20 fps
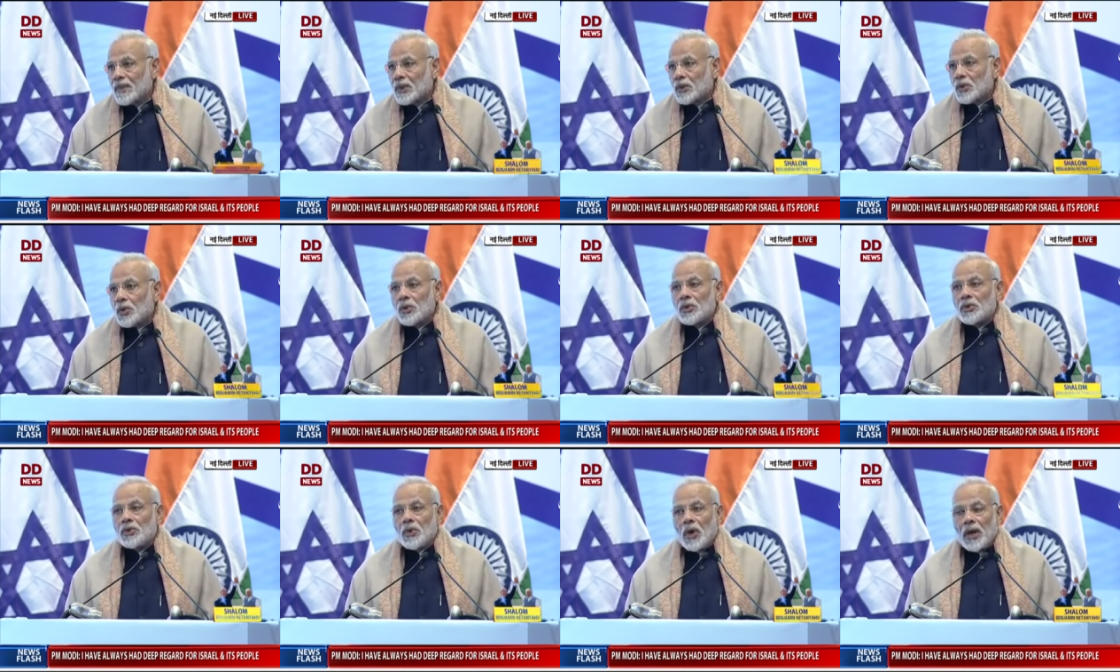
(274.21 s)

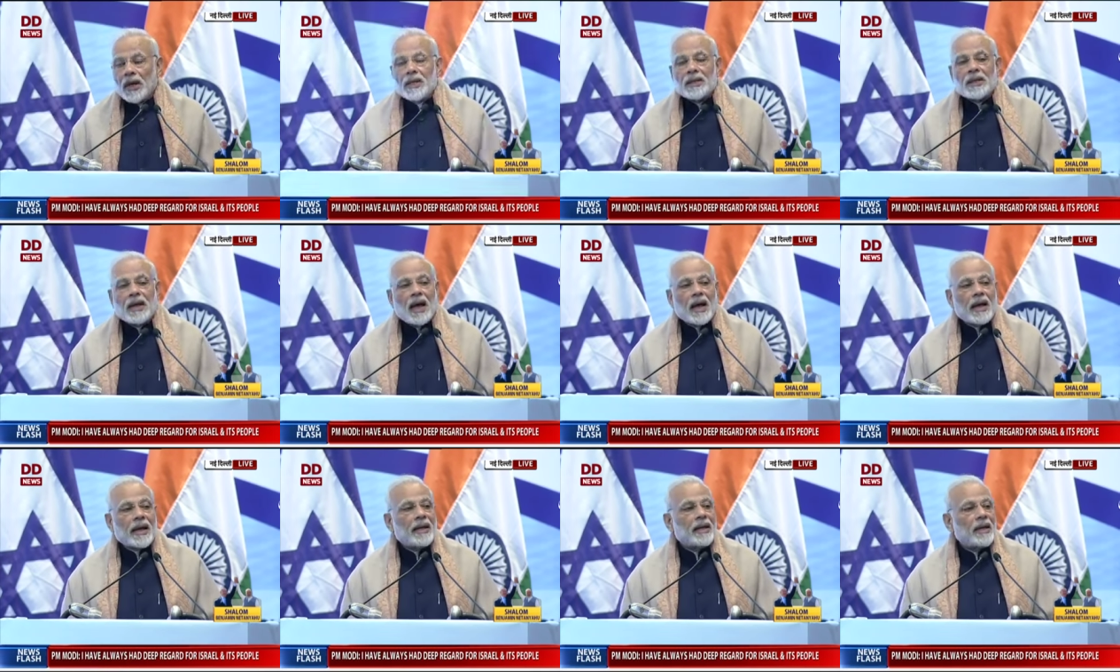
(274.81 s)
through joint
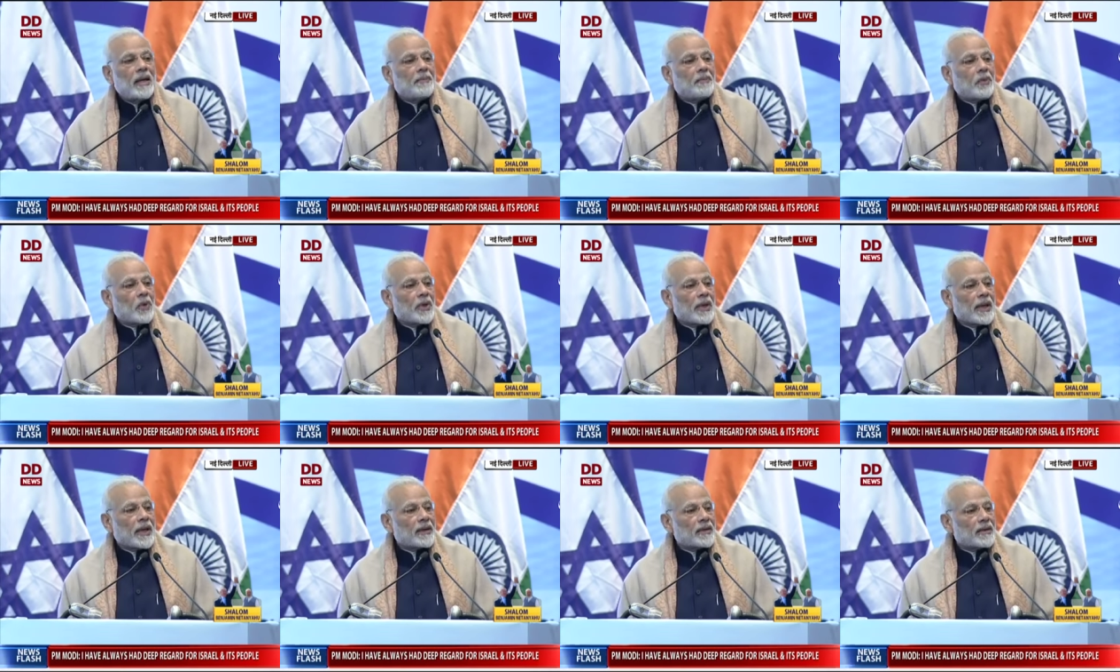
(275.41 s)
R&D
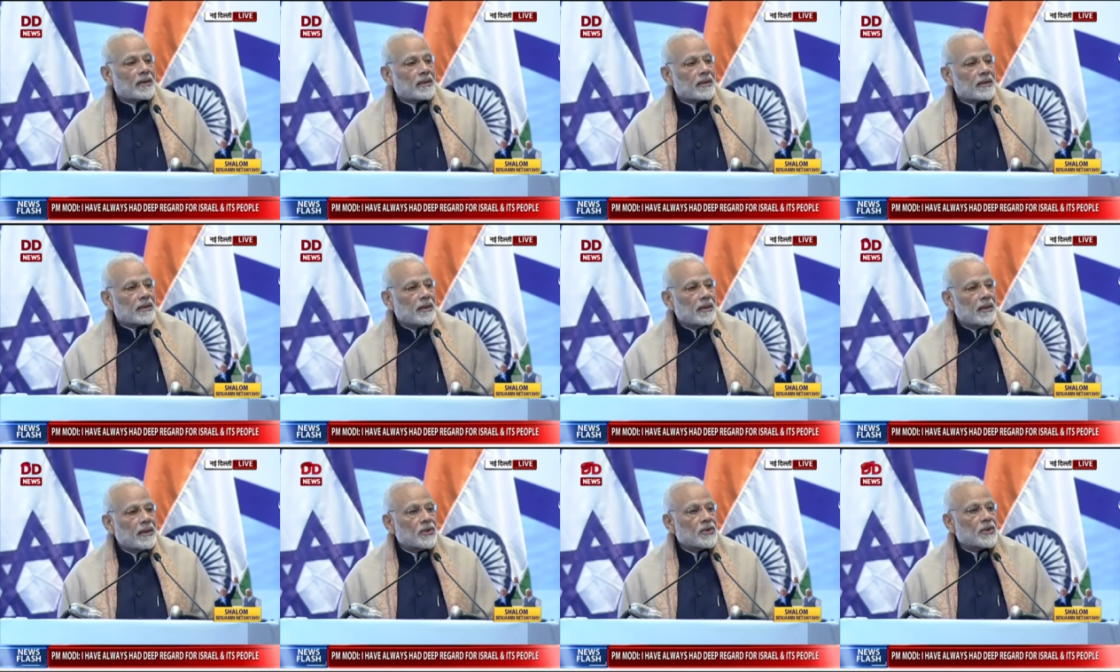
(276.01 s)
projects
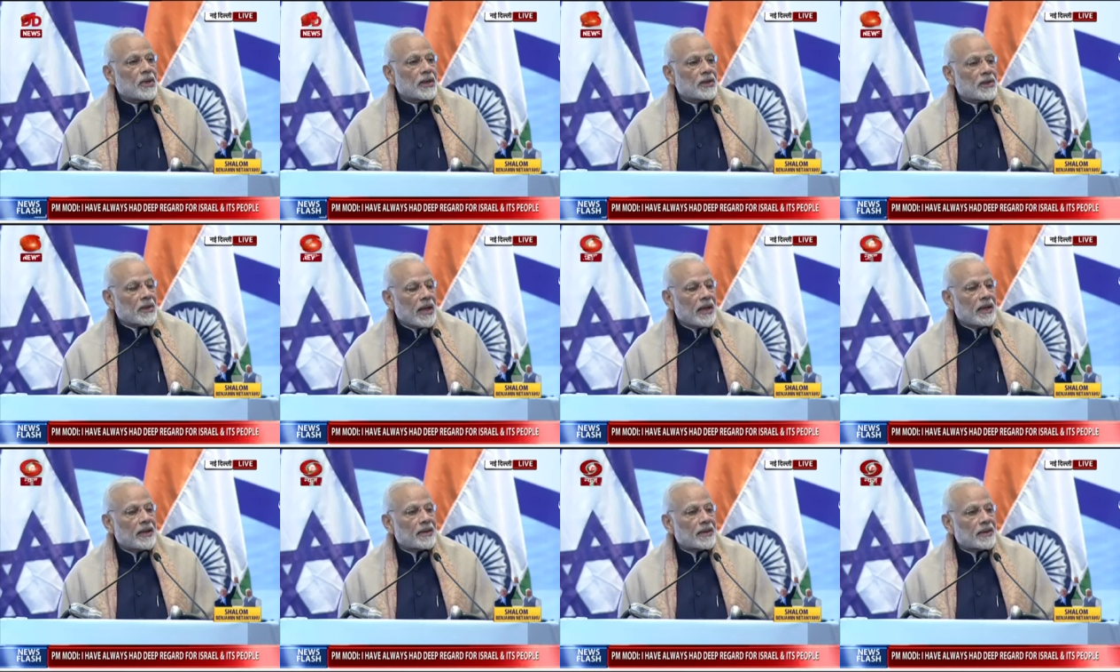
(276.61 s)
such
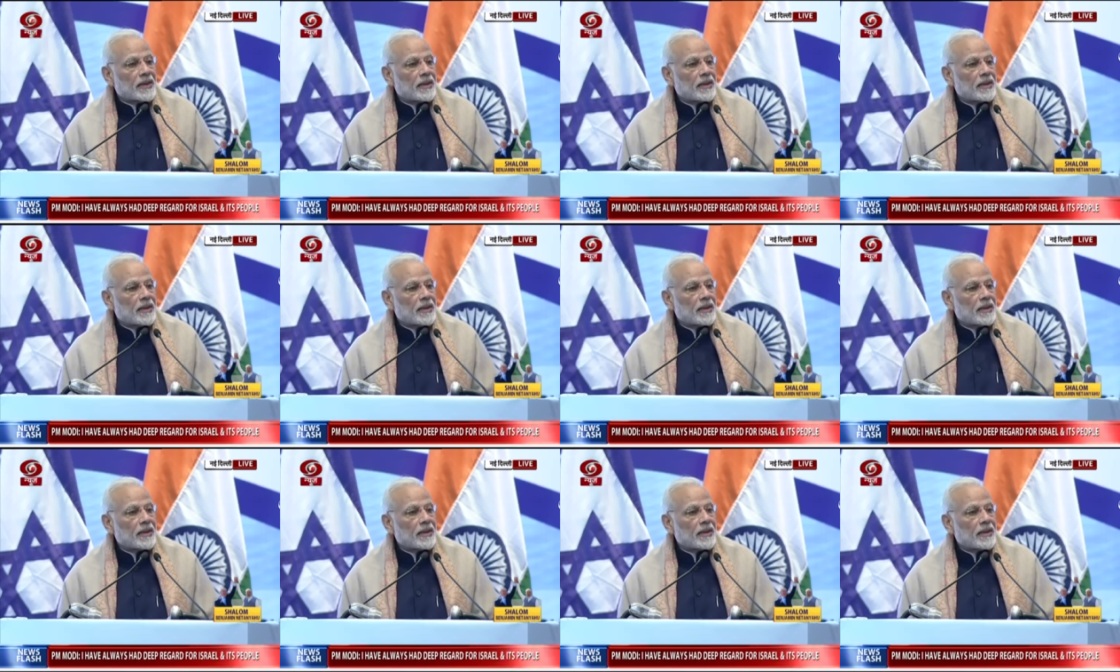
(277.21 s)
as